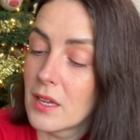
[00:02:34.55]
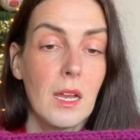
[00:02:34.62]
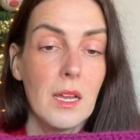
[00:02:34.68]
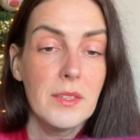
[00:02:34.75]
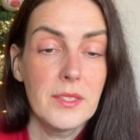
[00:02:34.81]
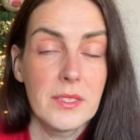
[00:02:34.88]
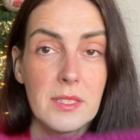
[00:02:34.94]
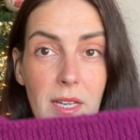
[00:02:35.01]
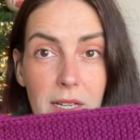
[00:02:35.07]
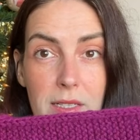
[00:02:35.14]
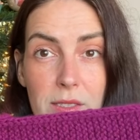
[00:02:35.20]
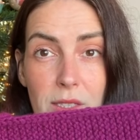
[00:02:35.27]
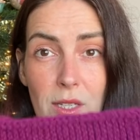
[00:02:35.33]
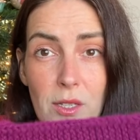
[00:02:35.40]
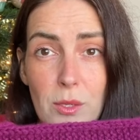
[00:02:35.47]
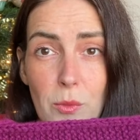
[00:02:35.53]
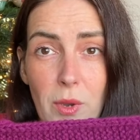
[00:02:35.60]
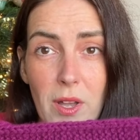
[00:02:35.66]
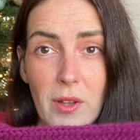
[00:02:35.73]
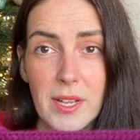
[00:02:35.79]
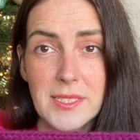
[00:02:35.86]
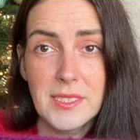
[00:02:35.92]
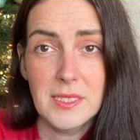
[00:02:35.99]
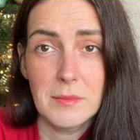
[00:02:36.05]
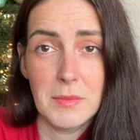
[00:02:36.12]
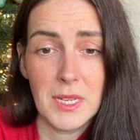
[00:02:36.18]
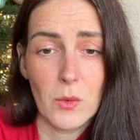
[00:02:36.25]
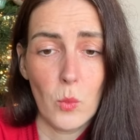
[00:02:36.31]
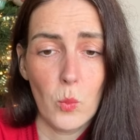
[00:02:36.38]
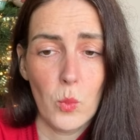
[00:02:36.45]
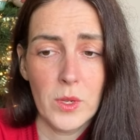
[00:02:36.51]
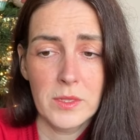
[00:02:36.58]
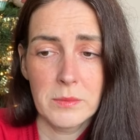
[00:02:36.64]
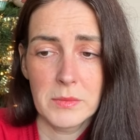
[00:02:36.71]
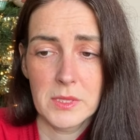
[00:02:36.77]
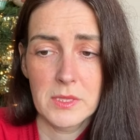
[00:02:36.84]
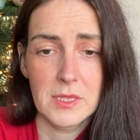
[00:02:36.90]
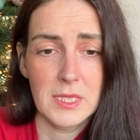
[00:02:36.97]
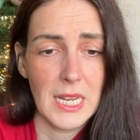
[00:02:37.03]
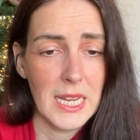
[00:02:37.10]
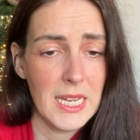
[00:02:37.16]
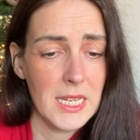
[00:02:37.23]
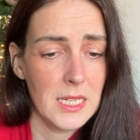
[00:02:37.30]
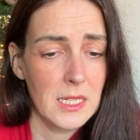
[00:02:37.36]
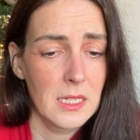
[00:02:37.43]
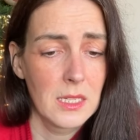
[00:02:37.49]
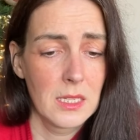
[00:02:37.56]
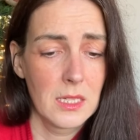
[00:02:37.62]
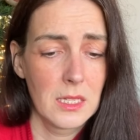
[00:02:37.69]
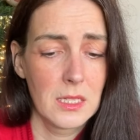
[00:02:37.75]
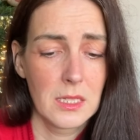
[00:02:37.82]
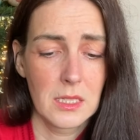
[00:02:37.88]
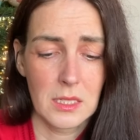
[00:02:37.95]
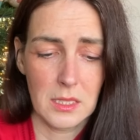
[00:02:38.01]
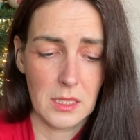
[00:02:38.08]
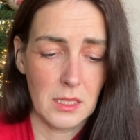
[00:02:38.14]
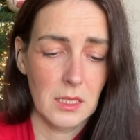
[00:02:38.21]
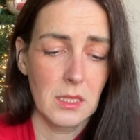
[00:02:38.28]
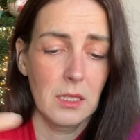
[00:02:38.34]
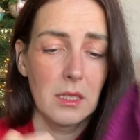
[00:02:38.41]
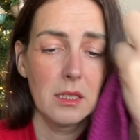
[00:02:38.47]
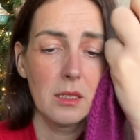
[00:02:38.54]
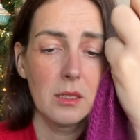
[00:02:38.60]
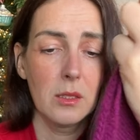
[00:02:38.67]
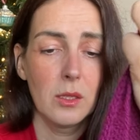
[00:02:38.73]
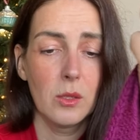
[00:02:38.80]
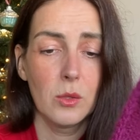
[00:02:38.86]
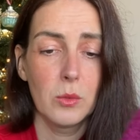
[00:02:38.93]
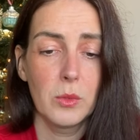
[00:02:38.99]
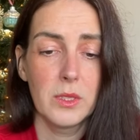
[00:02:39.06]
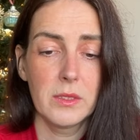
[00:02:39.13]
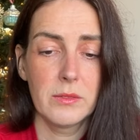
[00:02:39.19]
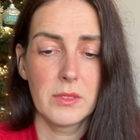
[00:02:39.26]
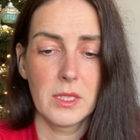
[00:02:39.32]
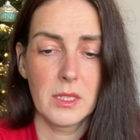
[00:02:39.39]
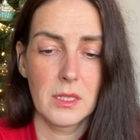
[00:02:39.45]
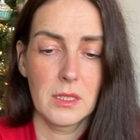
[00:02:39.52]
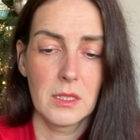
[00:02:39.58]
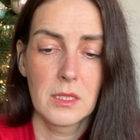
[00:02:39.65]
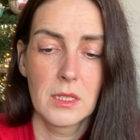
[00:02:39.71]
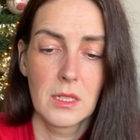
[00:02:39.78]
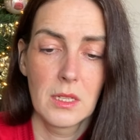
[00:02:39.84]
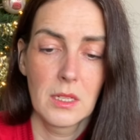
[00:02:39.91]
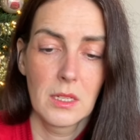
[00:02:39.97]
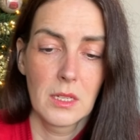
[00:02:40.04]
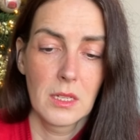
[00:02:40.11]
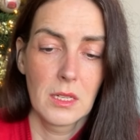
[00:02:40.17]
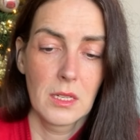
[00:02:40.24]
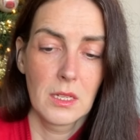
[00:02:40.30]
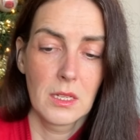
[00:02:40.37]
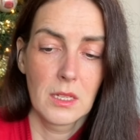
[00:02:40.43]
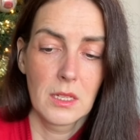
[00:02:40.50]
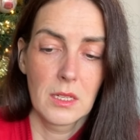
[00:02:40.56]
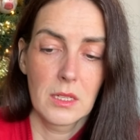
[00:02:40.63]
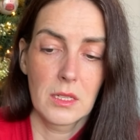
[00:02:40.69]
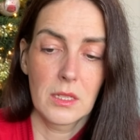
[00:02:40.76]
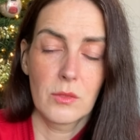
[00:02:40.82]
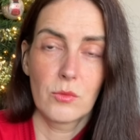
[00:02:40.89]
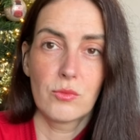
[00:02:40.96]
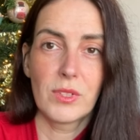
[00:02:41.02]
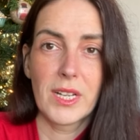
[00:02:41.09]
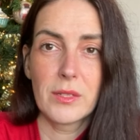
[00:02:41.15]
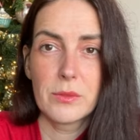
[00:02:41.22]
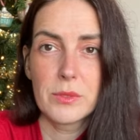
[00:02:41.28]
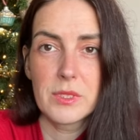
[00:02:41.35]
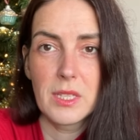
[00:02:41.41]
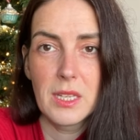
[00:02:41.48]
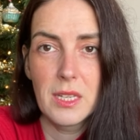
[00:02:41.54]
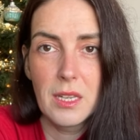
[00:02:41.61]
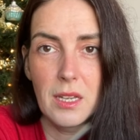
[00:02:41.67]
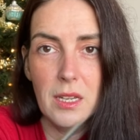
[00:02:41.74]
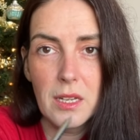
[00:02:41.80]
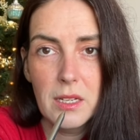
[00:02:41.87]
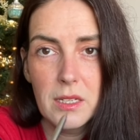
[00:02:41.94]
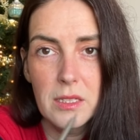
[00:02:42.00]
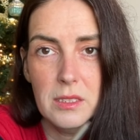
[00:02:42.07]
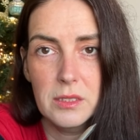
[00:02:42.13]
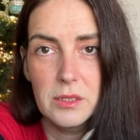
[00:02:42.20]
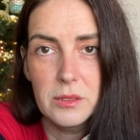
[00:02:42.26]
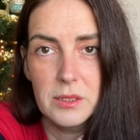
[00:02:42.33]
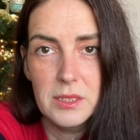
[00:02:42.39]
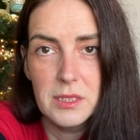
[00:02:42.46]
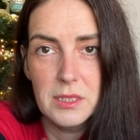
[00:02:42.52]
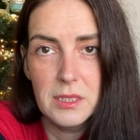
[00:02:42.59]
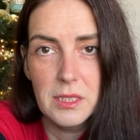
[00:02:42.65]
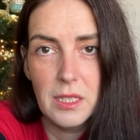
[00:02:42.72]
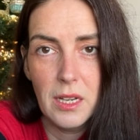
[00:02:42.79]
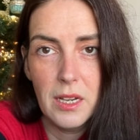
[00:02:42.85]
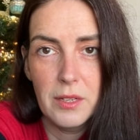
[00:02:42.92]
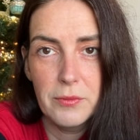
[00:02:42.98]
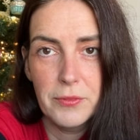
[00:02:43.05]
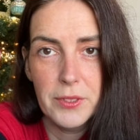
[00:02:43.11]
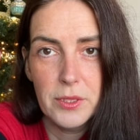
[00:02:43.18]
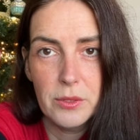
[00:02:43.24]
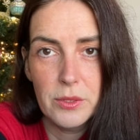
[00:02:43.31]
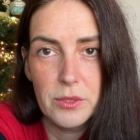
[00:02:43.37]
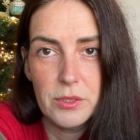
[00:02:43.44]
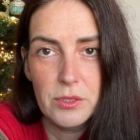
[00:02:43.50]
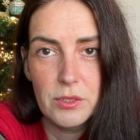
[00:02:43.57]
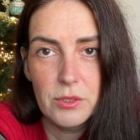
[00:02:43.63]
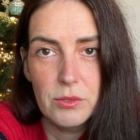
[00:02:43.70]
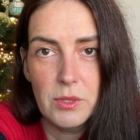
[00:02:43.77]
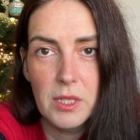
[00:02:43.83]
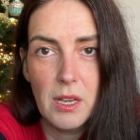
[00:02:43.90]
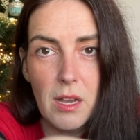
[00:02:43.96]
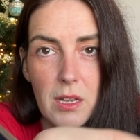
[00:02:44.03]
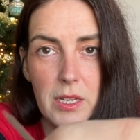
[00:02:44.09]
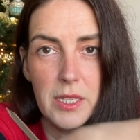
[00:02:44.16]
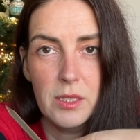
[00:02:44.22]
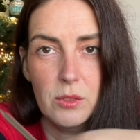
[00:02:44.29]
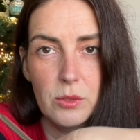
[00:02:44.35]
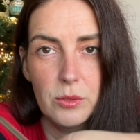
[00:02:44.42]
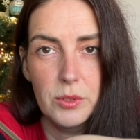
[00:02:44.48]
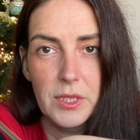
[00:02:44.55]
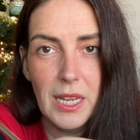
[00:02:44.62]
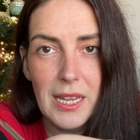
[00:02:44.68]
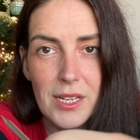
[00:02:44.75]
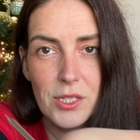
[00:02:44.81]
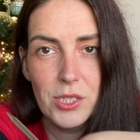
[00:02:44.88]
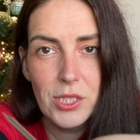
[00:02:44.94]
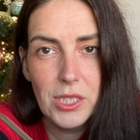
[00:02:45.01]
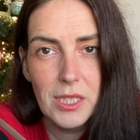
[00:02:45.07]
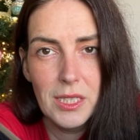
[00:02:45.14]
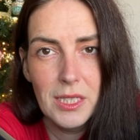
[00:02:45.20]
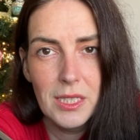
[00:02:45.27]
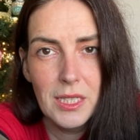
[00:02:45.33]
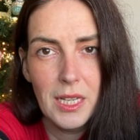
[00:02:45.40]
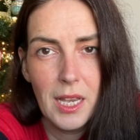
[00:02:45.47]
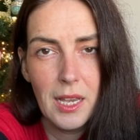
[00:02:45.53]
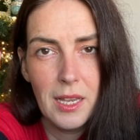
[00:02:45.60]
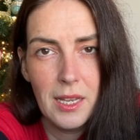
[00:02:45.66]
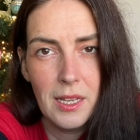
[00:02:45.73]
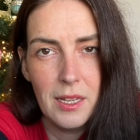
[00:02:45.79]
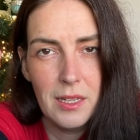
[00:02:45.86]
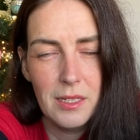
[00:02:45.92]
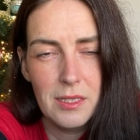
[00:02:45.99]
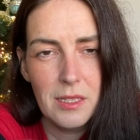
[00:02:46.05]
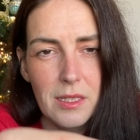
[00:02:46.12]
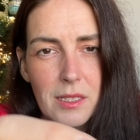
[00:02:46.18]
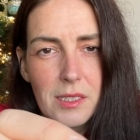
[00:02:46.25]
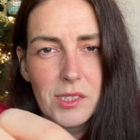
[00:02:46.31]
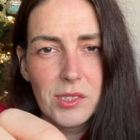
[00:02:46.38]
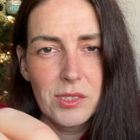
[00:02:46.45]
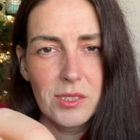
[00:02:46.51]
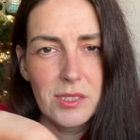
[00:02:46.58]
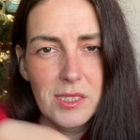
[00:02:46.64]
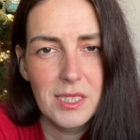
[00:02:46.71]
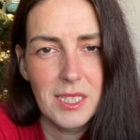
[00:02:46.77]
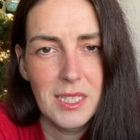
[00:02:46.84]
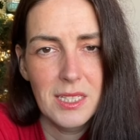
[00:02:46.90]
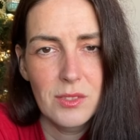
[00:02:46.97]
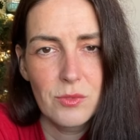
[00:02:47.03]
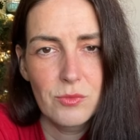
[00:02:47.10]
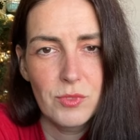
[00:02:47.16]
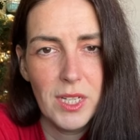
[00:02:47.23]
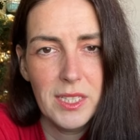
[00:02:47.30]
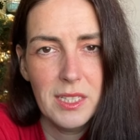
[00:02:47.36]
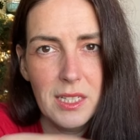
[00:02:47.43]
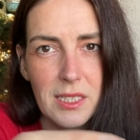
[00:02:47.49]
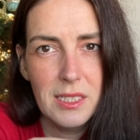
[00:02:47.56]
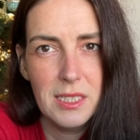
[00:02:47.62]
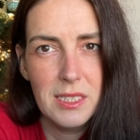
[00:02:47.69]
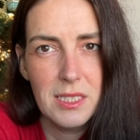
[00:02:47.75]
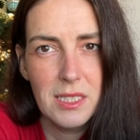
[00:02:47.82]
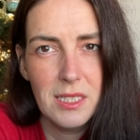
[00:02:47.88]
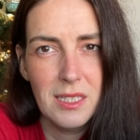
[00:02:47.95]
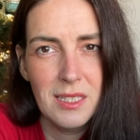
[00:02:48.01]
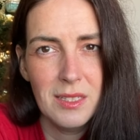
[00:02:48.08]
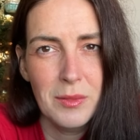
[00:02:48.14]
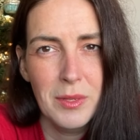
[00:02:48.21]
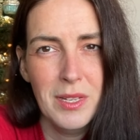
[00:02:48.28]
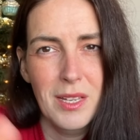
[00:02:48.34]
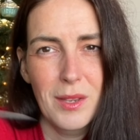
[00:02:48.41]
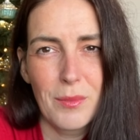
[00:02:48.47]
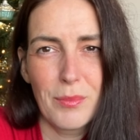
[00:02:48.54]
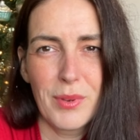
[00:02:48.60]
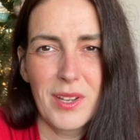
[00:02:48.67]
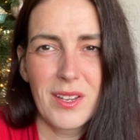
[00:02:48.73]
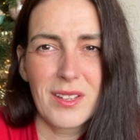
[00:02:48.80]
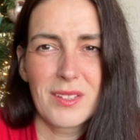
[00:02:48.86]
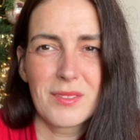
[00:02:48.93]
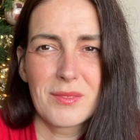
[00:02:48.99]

Other than that, it's going well. I did make one mistake on one of the rounds here. You can see I forgot to do the I-cord edging, and I just did regular knitting. But